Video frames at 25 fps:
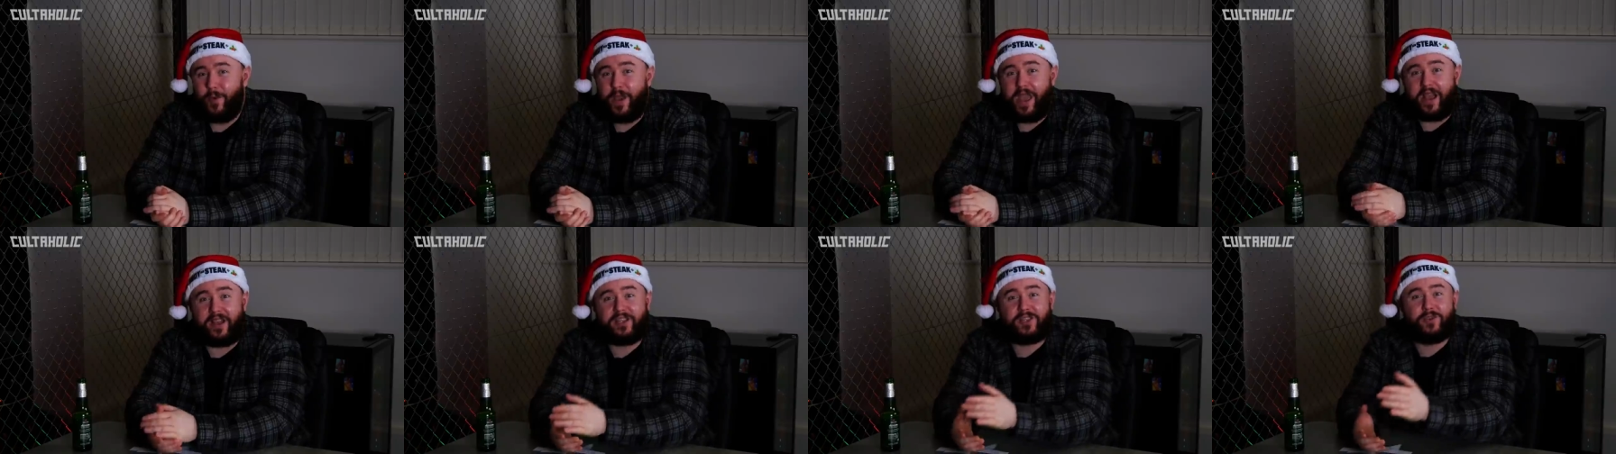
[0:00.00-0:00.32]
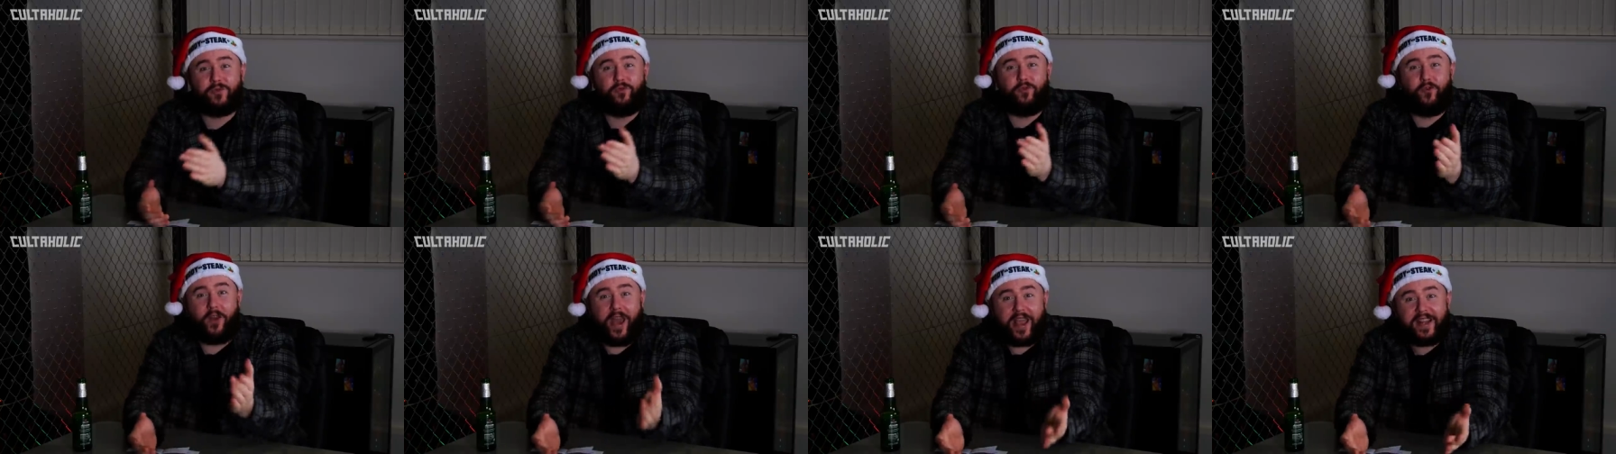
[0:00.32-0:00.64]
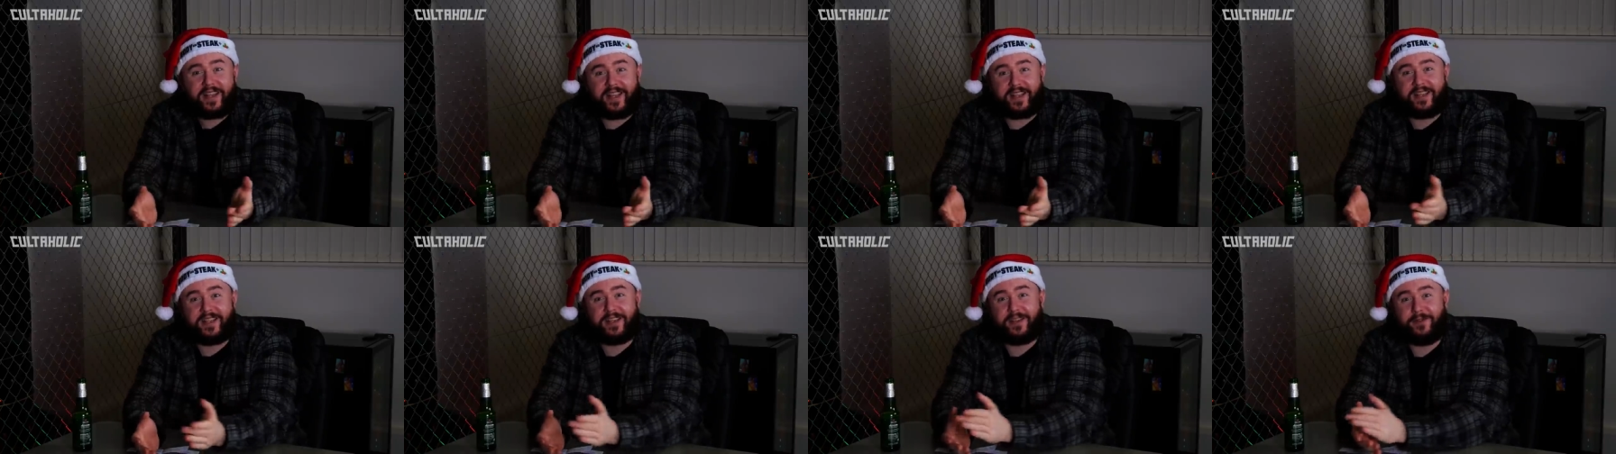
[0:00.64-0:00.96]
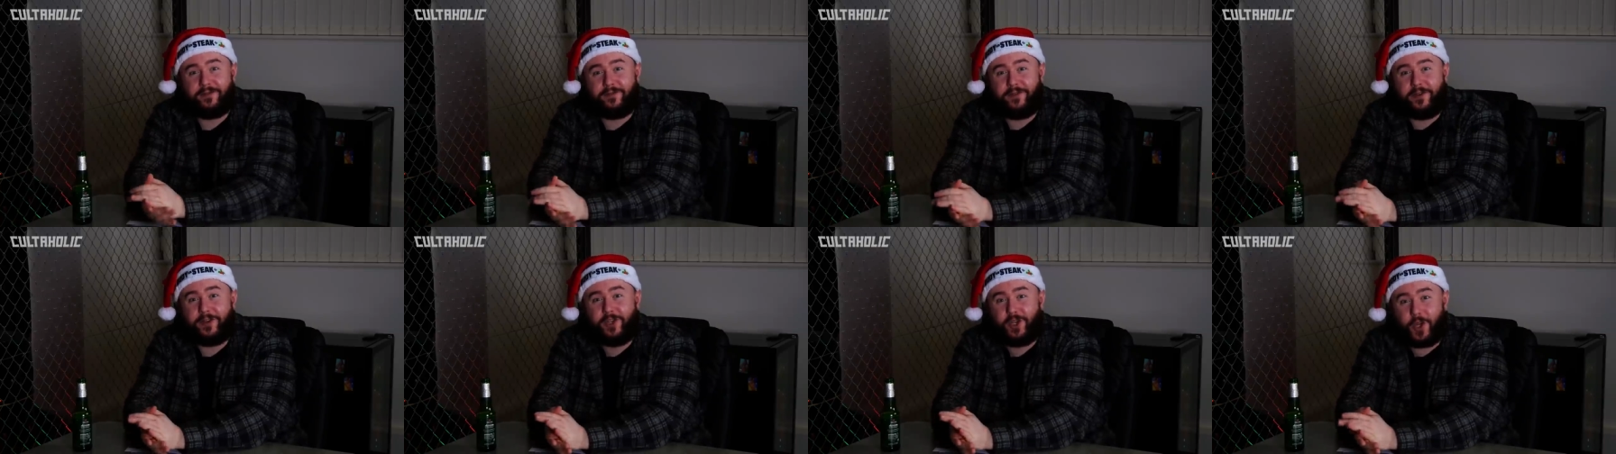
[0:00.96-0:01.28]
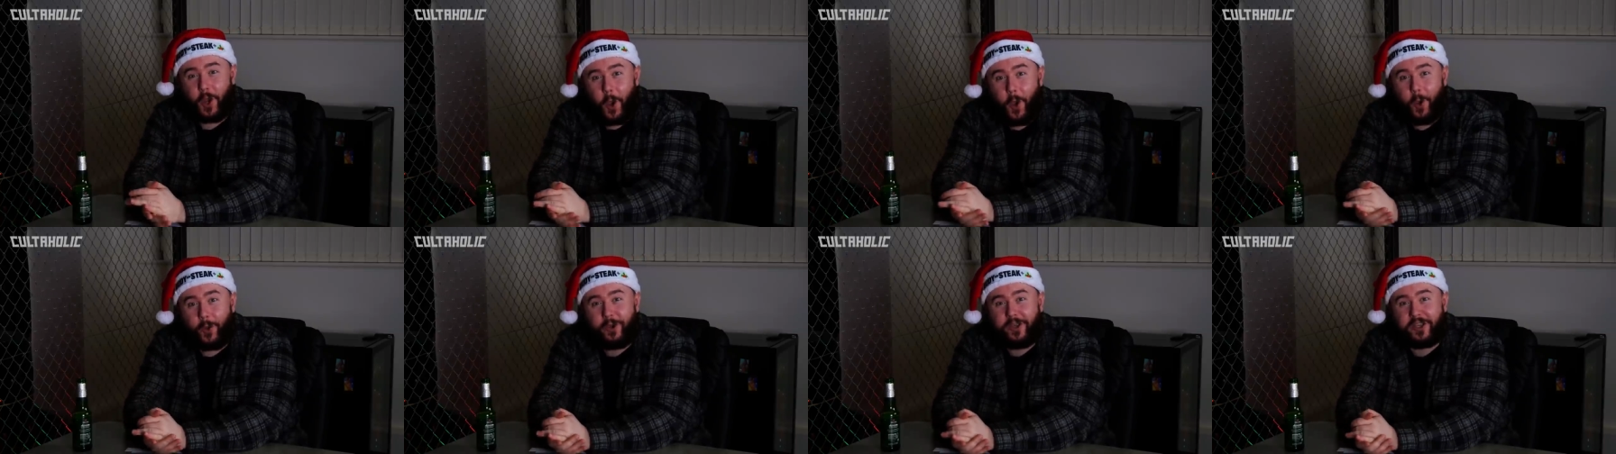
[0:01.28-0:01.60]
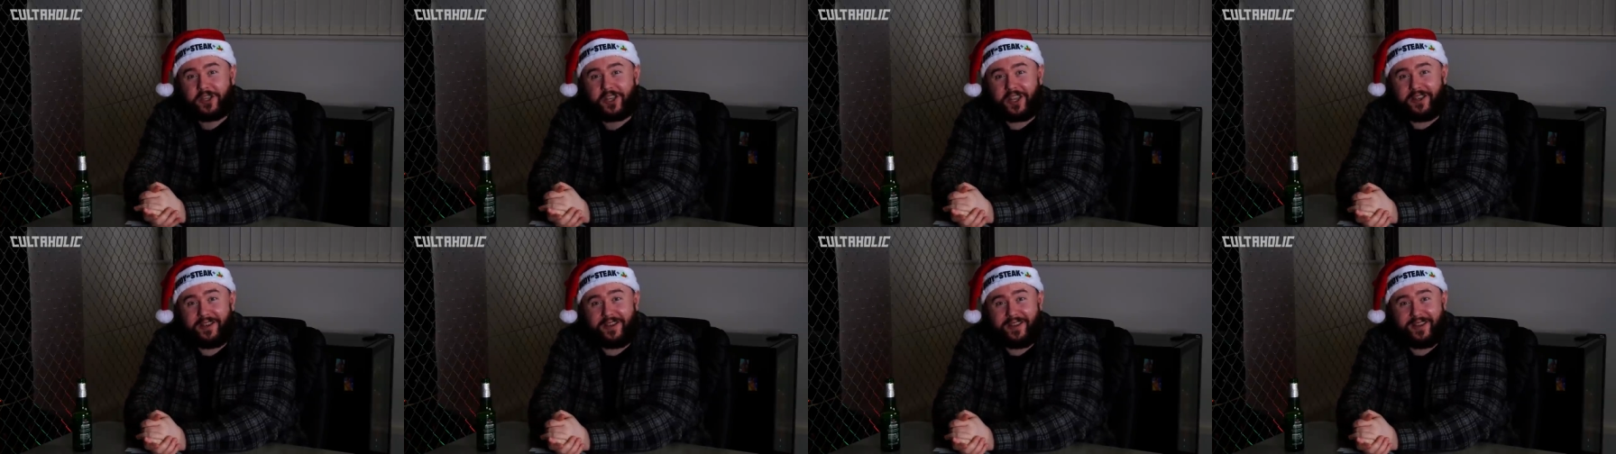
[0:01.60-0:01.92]
We asked Reddit for
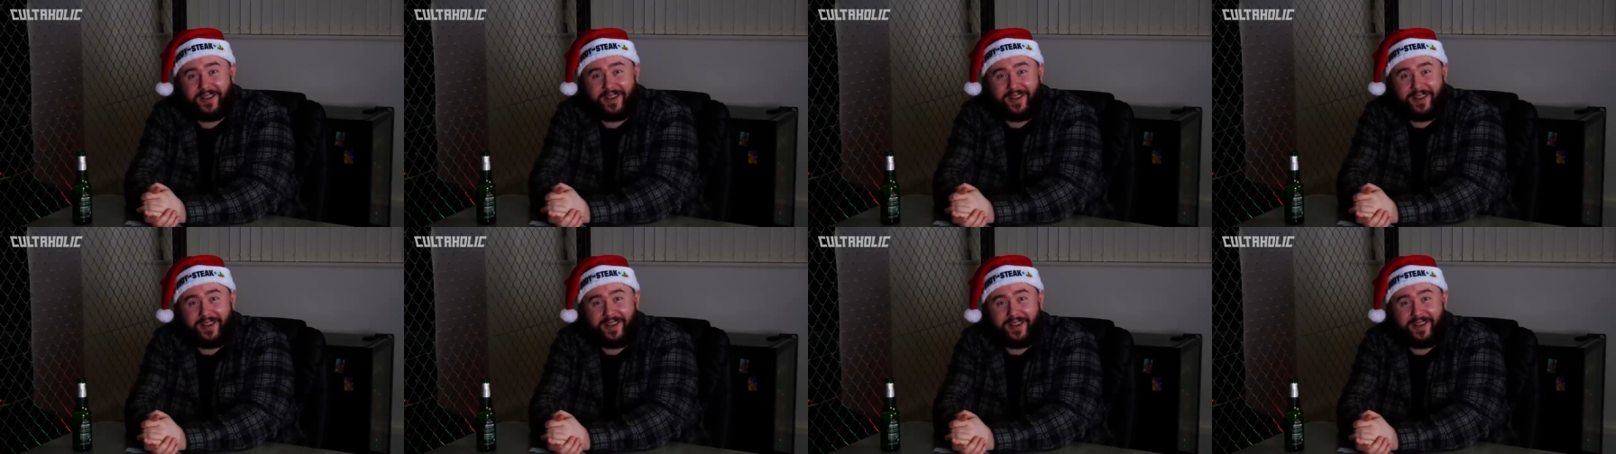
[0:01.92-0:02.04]
jokes.